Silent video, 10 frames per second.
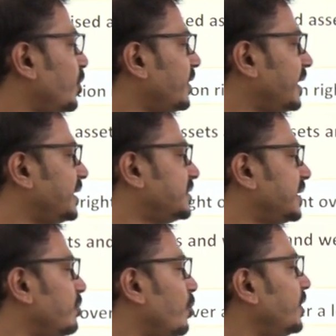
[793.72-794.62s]

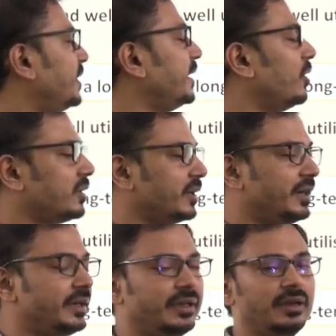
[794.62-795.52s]
monetization monitoring
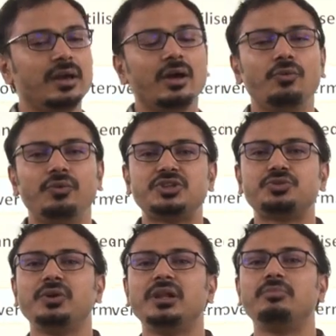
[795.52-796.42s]
authority, which
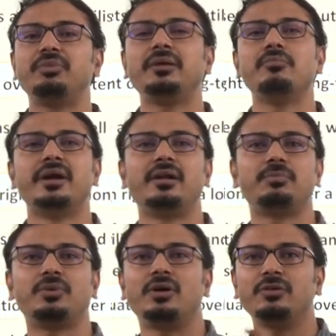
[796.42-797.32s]
will be made
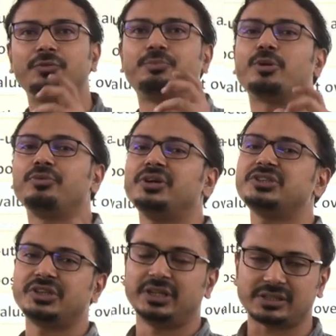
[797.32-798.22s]
up of
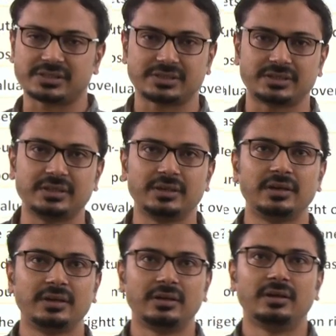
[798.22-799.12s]
professionals.
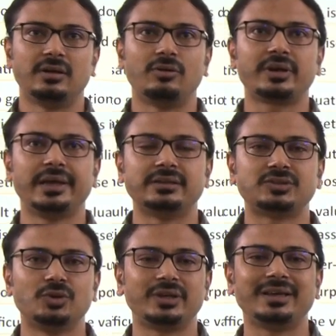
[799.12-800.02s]
Okay,
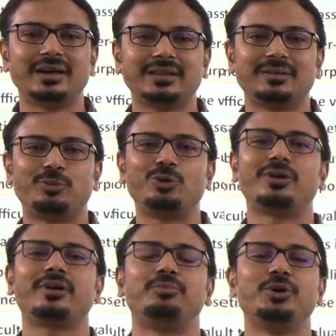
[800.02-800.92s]
so here the
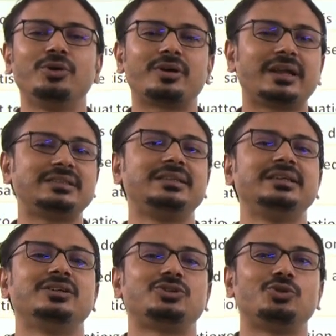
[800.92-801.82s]
bureau
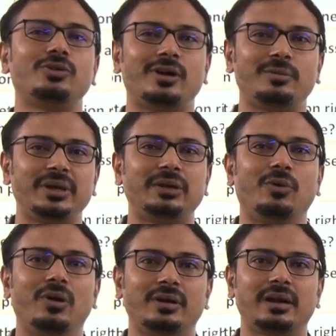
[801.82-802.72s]
bureaucracy should not be
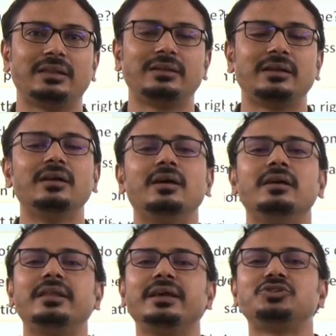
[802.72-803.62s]
involved, rather
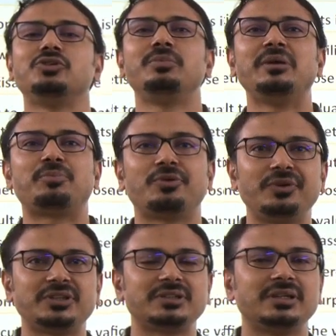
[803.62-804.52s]
they should be
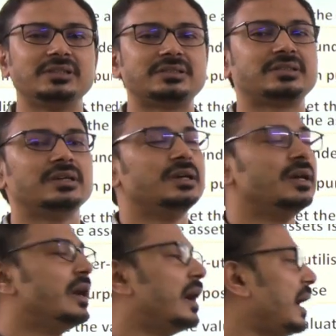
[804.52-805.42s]
professionals,
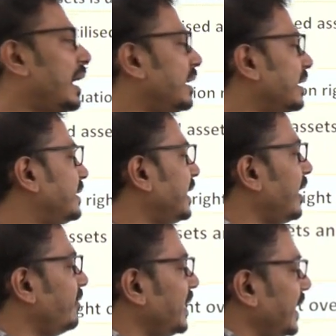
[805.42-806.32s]
and
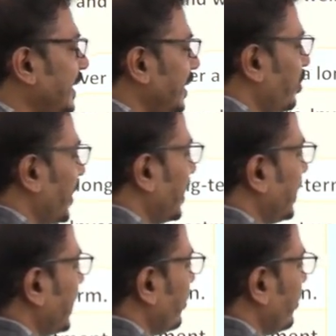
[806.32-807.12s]
they will independently